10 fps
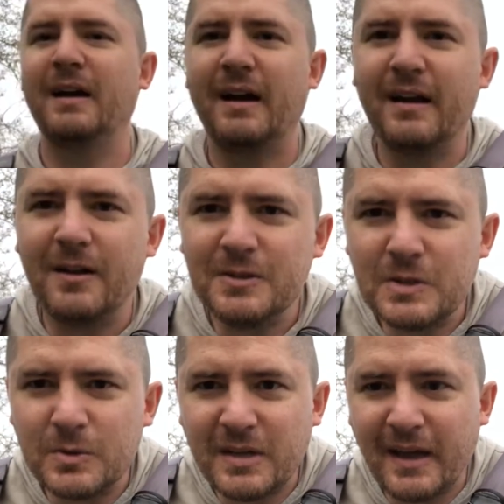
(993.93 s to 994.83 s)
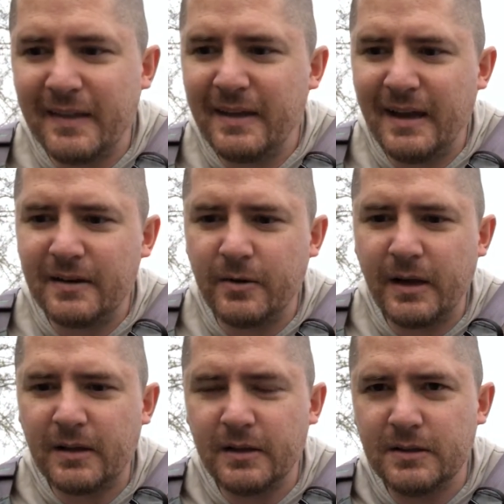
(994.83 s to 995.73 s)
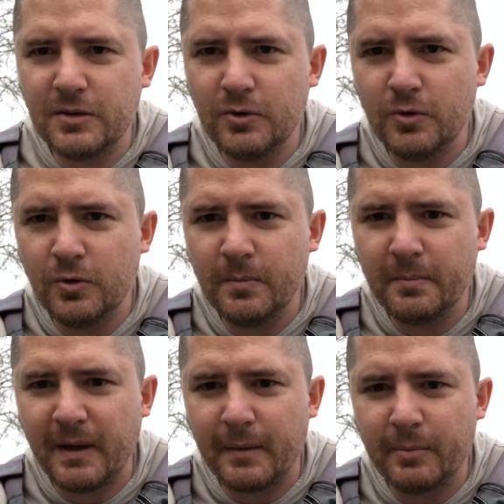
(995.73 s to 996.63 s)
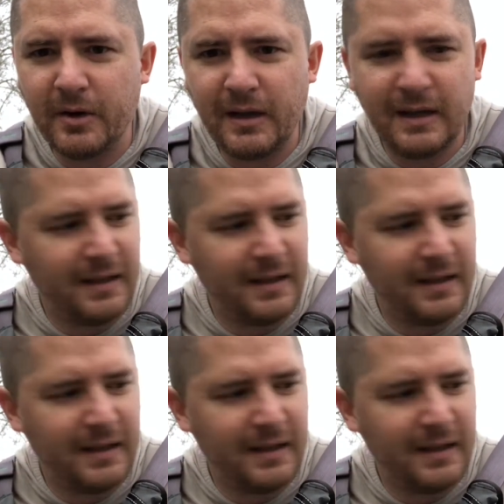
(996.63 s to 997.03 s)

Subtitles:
I also tied that directly to my braid.